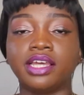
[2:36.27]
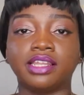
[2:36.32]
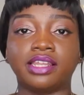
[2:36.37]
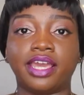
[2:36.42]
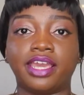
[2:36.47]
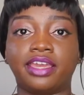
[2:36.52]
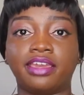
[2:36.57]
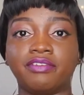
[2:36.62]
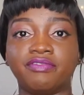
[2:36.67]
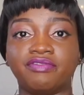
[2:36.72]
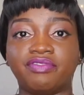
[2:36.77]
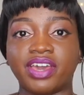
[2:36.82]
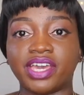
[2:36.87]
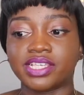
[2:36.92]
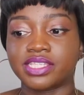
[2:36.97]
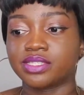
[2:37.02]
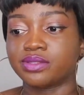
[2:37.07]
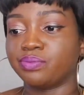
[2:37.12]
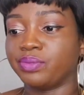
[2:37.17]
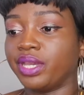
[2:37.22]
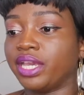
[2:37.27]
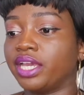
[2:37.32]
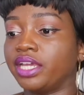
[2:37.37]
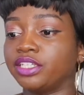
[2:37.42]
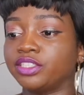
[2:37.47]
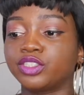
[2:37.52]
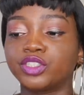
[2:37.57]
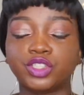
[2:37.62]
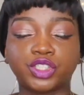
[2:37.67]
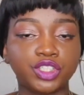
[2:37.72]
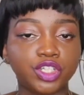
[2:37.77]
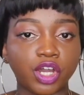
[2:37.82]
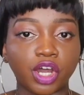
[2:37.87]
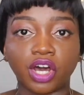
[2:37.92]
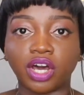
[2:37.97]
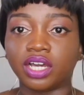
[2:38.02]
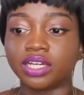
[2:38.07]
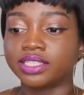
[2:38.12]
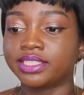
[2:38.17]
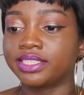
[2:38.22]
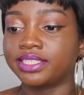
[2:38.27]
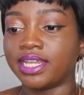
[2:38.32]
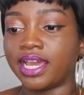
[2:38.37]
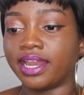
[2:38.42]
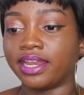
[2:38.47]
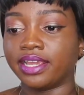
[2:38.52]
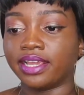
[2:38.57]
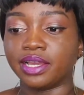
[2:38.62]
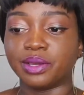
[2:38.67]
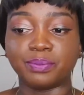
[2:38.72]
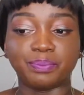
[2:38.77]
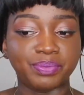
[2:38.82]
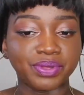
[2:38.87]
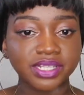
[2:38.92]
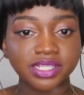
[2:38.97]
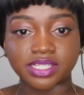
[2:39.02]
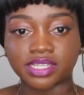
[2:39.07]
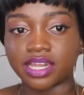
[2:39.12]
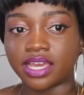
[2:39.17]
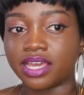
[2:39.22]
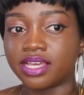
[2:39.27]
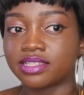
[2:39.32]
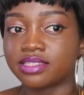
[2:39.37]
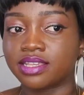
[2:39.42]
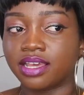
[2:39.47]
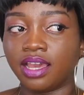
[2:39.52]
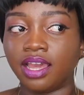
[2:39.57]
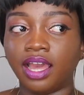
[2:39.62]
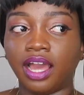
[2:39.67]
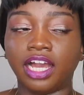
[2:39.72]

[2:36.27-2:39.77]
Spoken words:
like investments, stocks, starting a business,